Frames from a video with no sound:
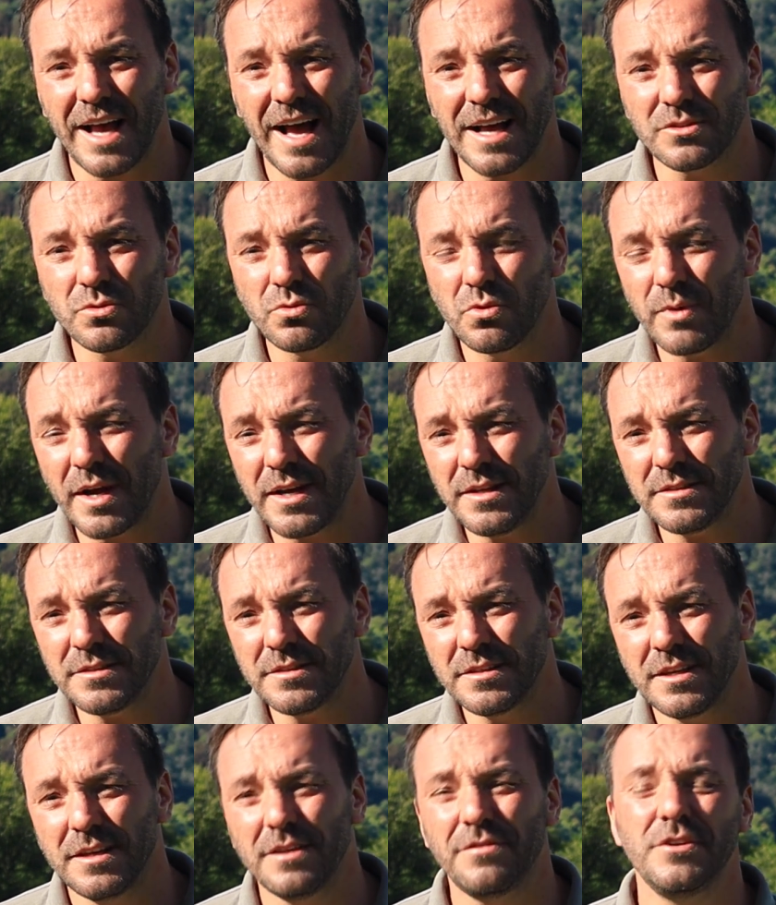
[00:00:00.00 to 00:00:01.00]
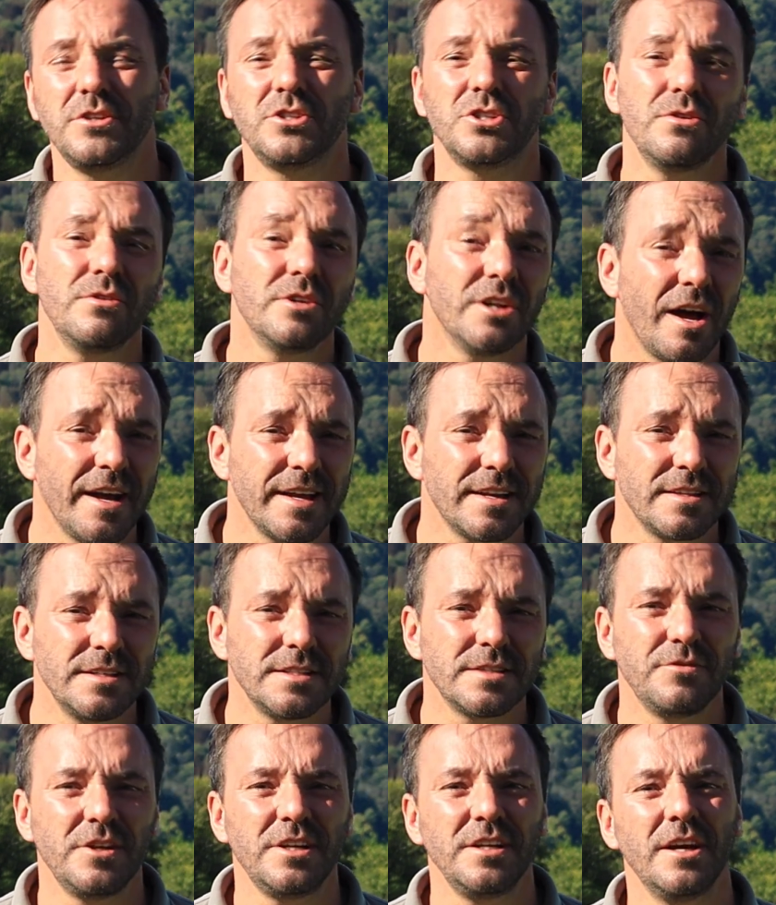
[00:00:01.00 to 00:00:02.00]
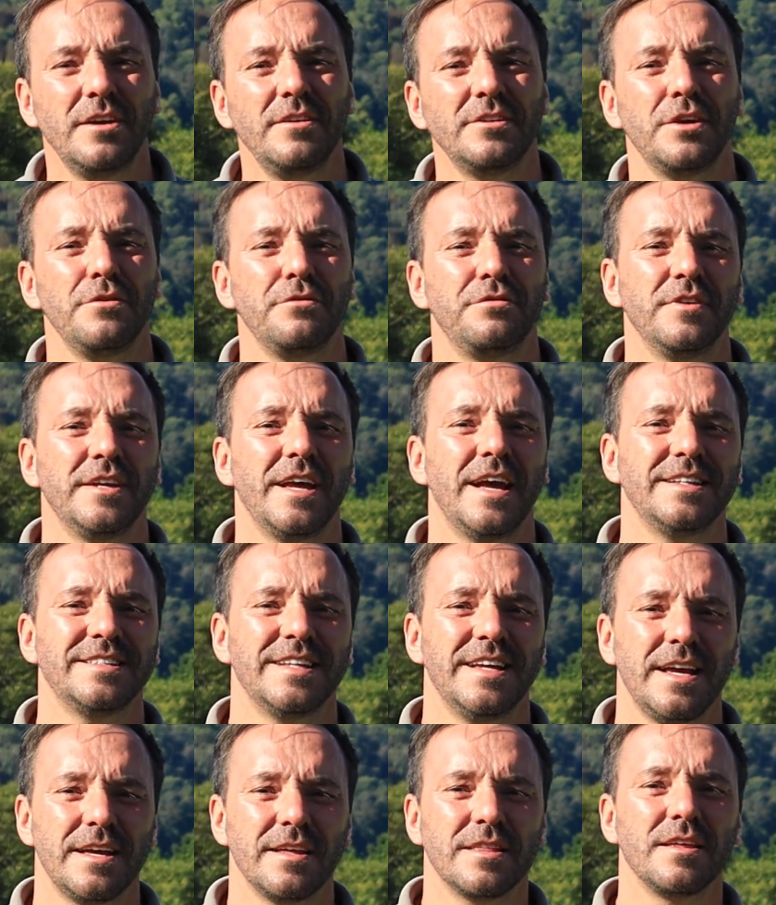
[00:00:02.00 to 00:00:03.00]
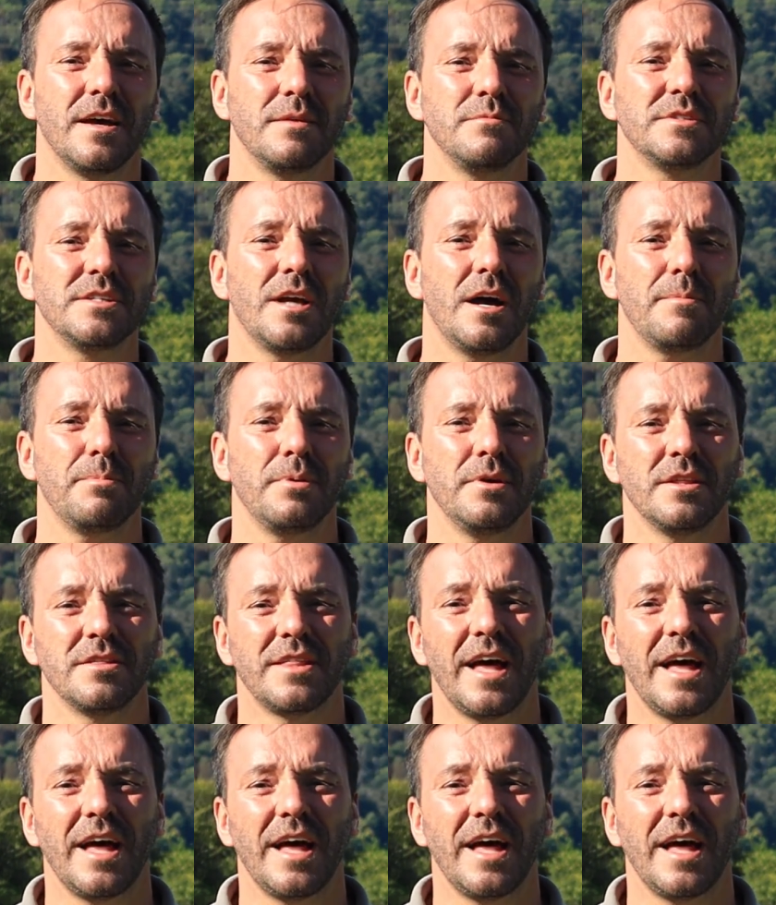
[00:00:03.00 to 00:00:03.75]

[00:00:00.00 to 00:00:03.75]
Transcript: As always, if you do like this video, don't forget to hit a thumbs up.